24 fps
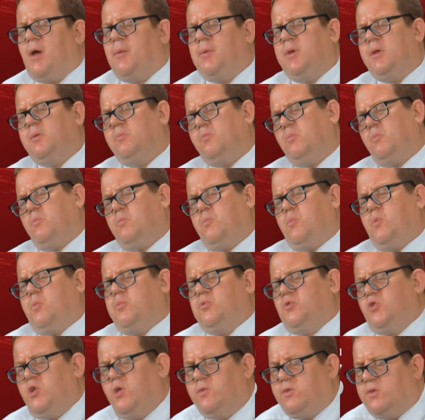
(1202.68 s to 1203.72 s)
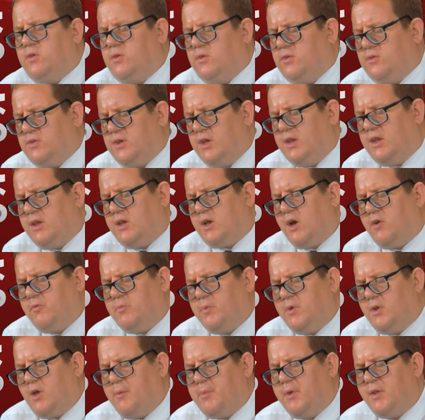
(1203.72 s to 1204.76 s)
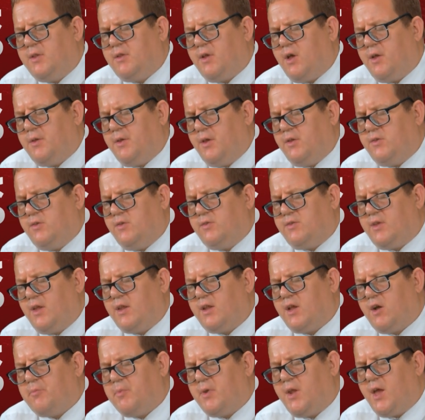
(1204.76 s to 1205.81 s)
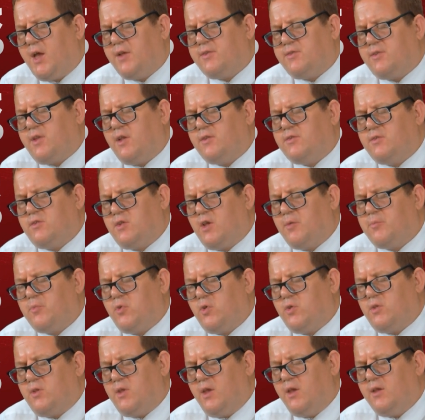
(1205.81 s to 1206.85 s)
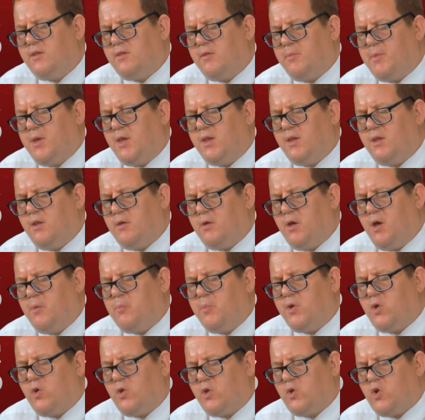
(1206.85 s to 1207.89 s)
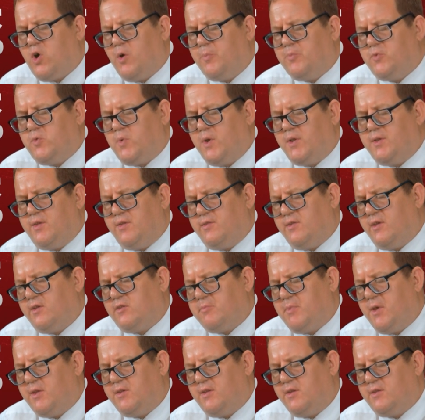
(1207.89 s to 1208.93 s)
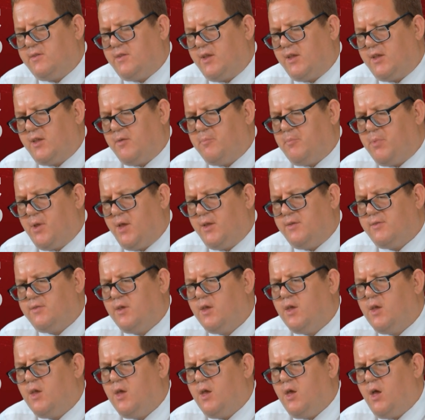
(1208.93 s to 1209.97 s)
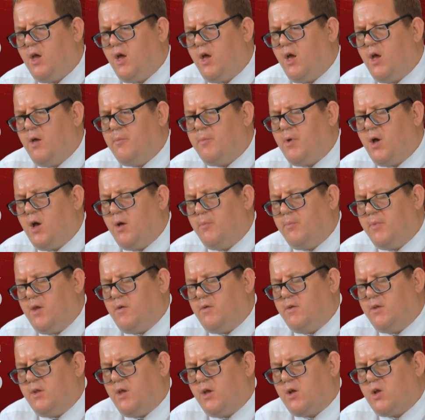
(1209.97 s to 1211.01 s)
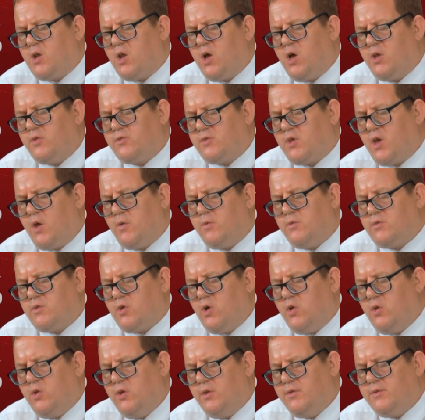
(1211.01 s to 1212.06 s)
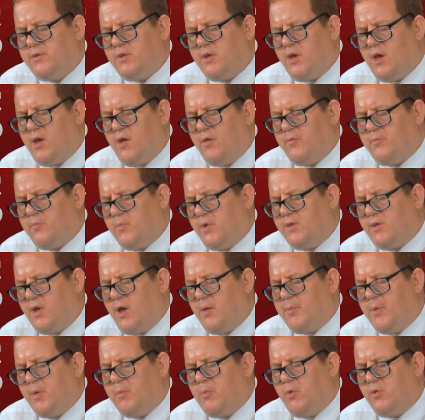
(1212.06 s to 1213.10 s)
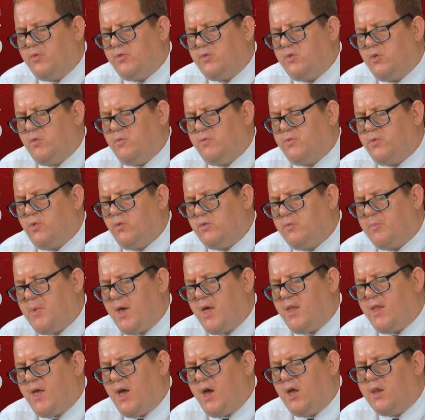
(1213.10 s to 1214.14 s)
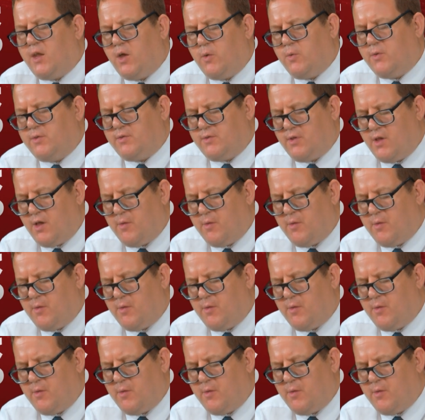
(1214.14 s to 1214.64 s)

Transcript: mean, do you see the government? I mean, as you say, the government has done some good things. I mean, we got a COP26 meeting taking place up there in Glasgow in Scotland, haven't we? I mean, what's your thoughts about that? I know it's,